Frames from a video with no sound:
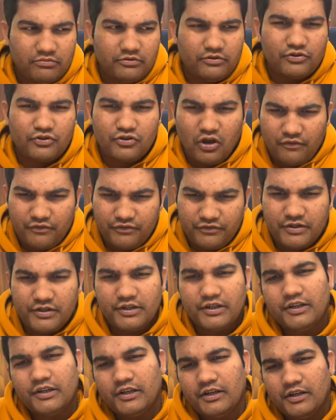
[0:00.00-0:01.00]
soft
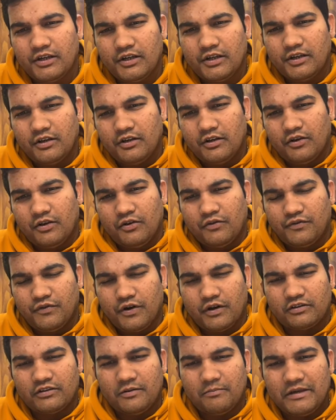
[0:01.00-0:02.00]

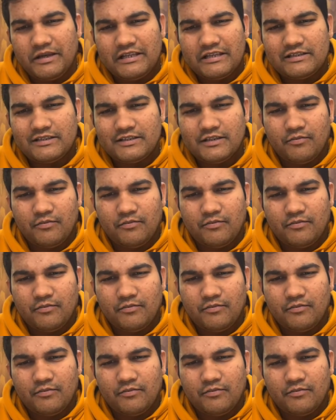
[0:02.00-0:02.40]
for the males,